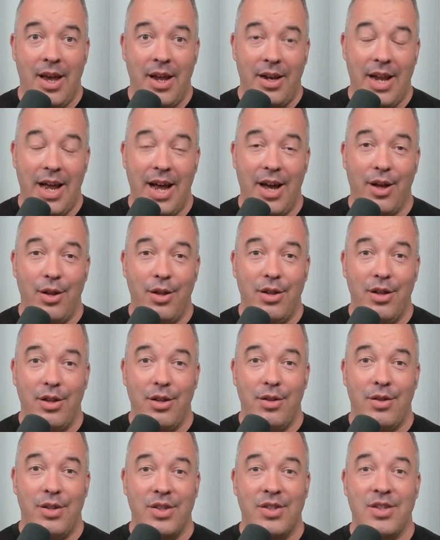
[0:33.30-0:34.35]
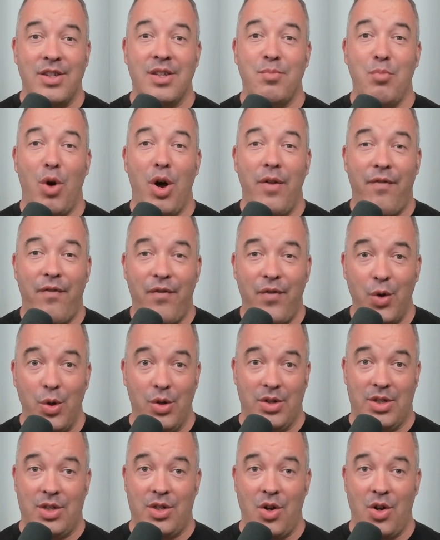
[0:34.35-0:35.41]
Now, this is my
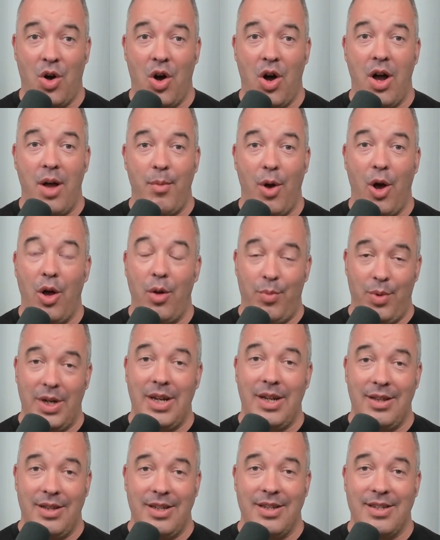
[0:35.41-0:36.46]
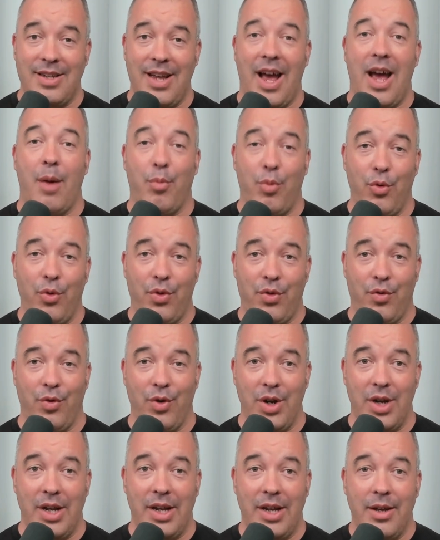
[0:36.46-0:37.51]
first time opening this Apple
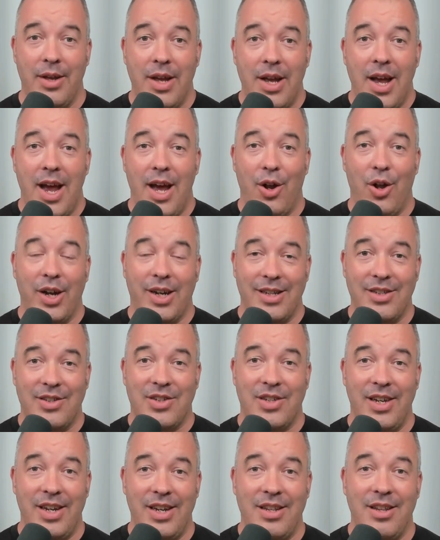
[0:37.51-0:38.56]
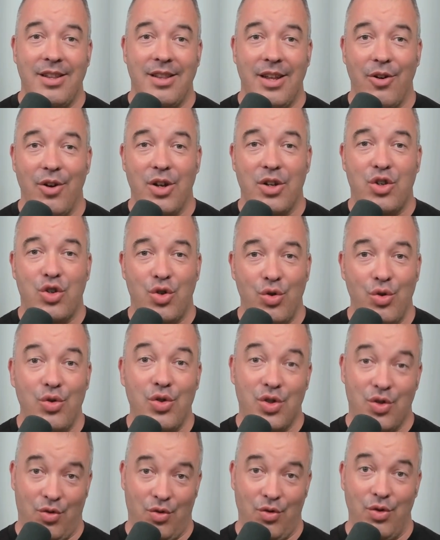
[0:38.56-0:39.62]
III, and I can see that there are 2
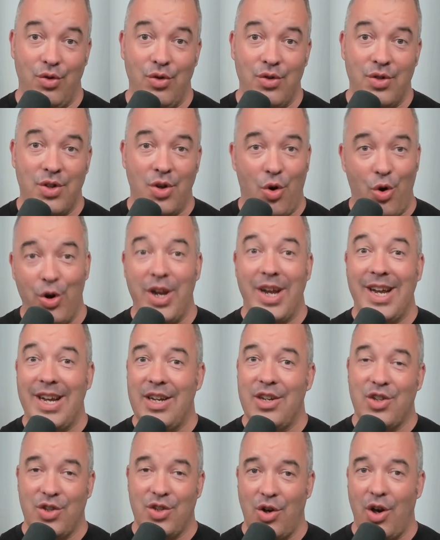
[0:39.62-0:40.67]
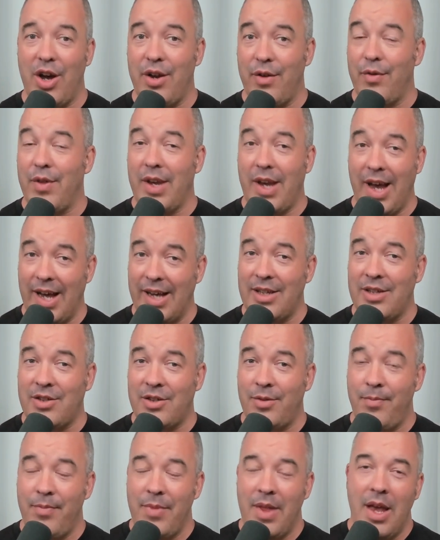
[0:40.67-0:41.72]
screws on each side of the
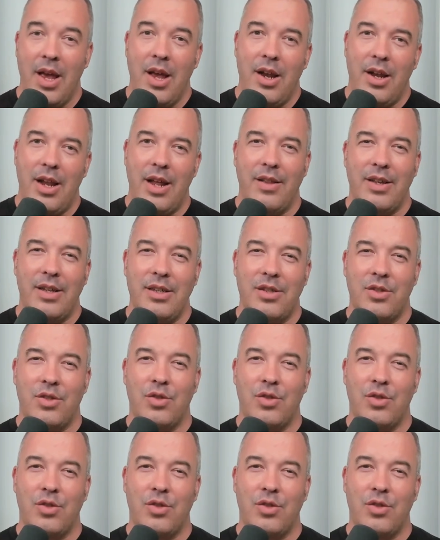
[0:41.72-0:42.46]
case. Now, these